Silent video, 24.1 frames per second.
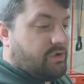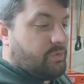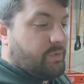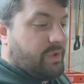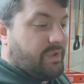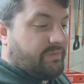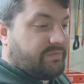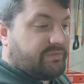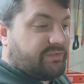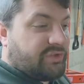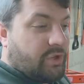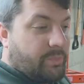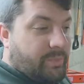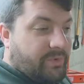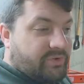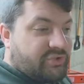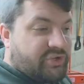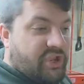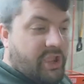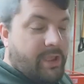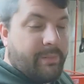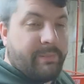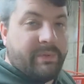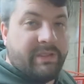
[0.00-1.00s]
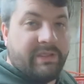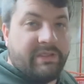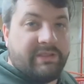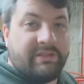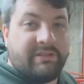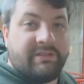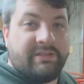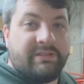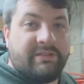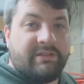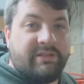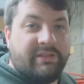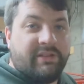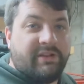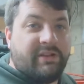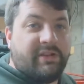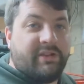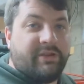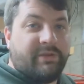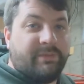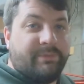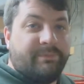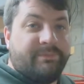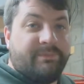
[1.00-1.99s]
we have so much coming, you
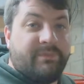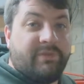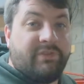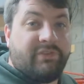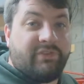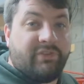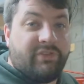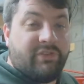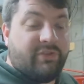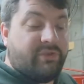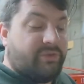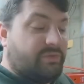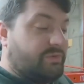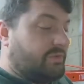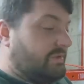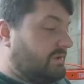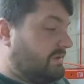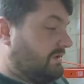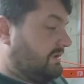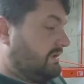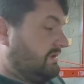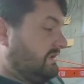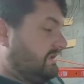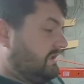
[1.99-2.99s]
know, soon.